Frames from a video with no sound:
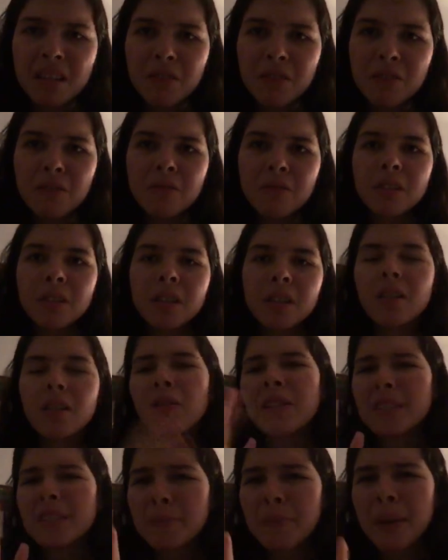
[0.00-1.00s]
on you. You
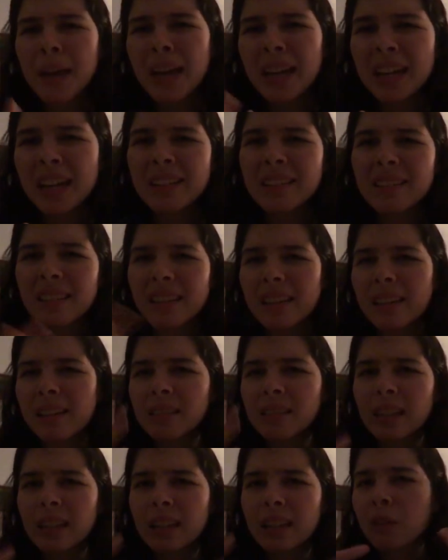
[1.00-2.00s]
know, Hispanics, they are
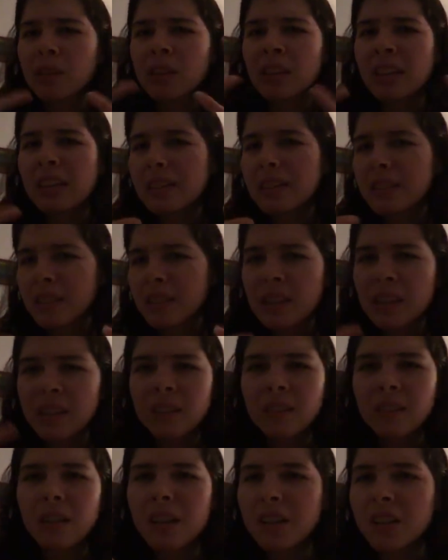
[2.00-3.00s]
like all kissy and
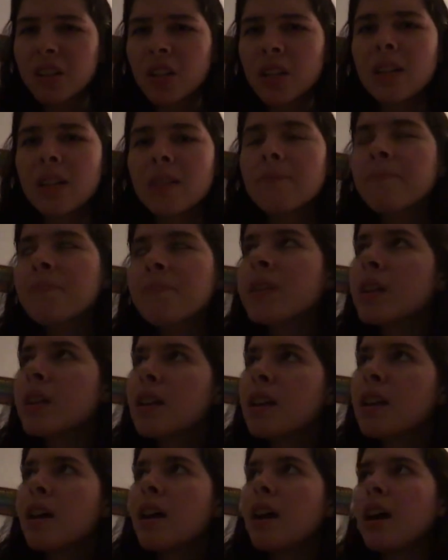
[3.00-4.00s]
touchy.
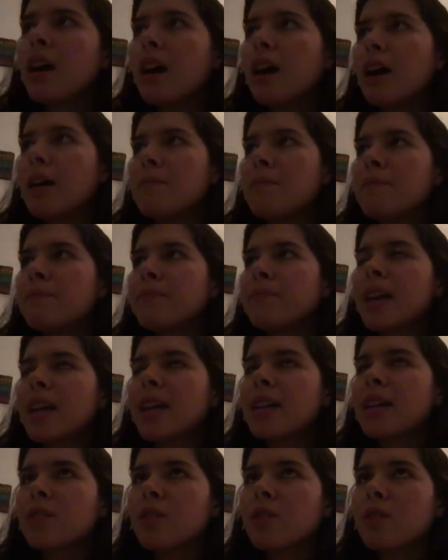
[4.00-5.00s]
And so
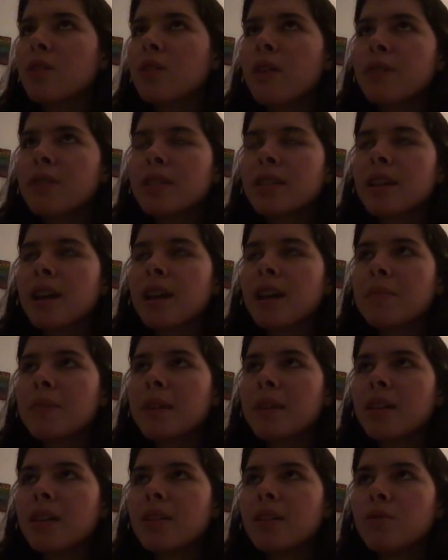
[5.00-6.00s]
every time that
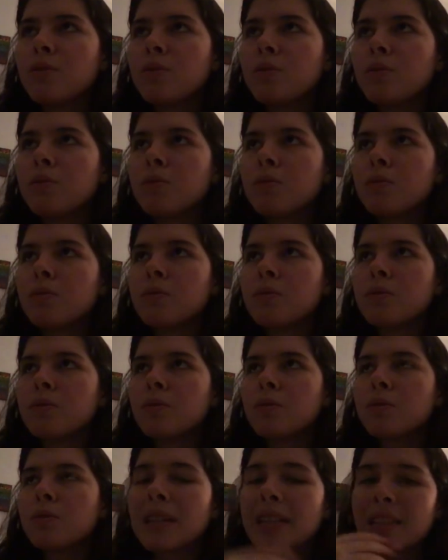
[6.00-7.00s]
you
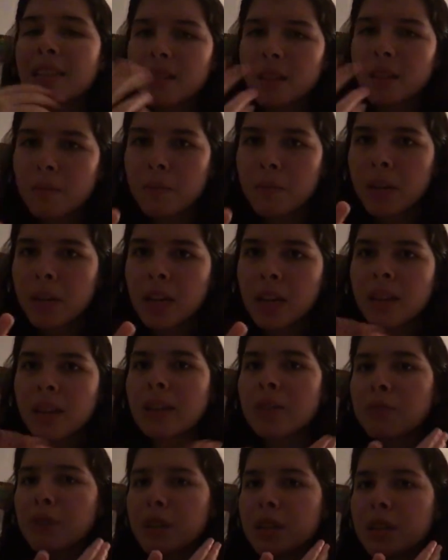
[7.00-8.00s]
greet somebody, they greet
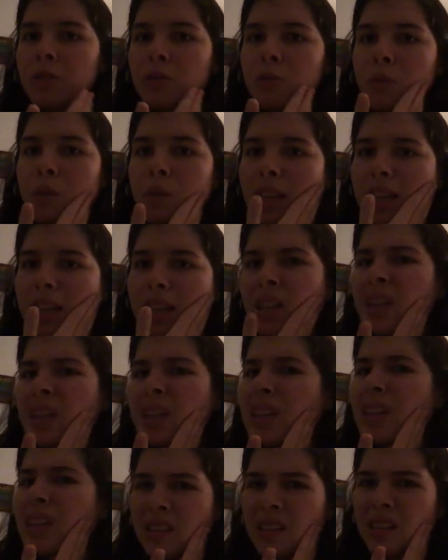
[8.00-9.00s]
you with like a kiss
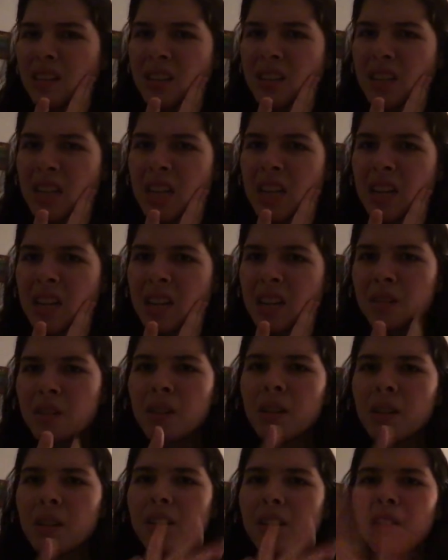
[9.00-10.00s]
in the cheek, you
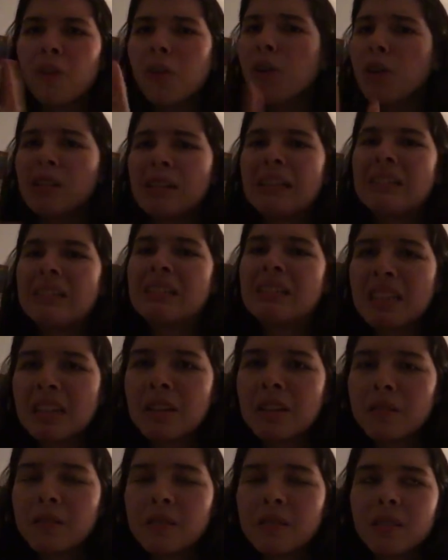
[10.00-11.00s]
know, all Latino and
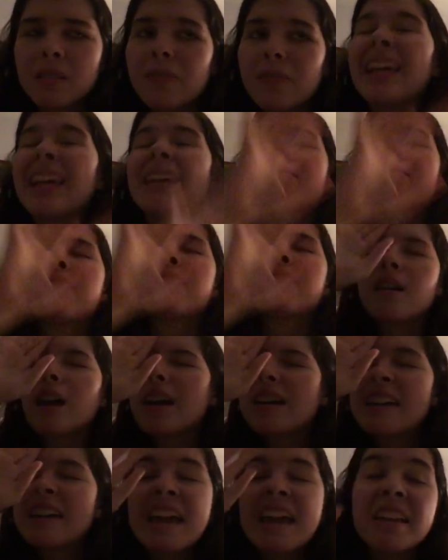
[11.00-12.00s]
stuff, and I
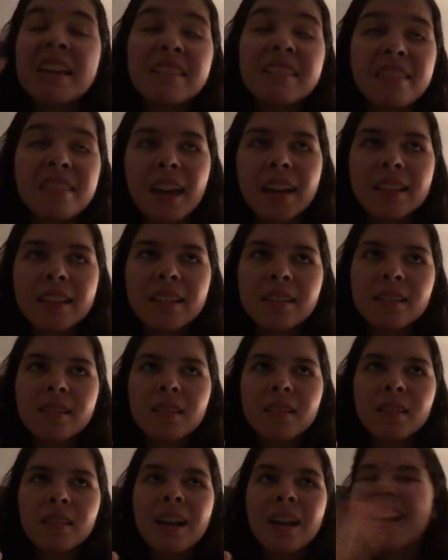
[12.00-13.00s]
hate that.
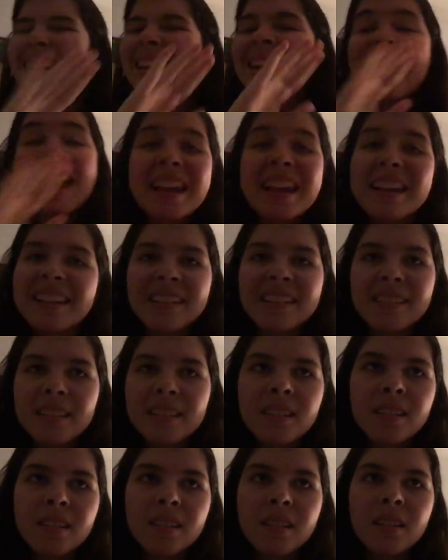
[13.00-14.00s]
I hate it.
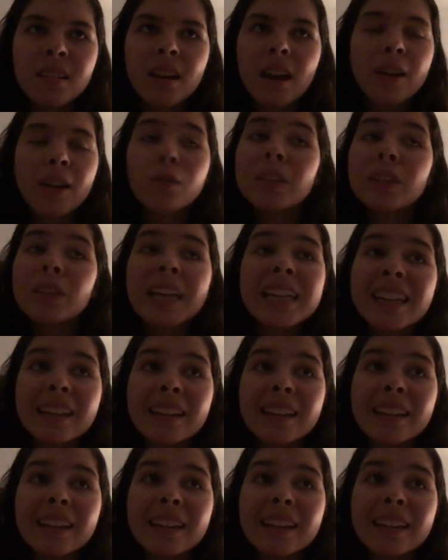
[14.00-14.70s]
I don't like it.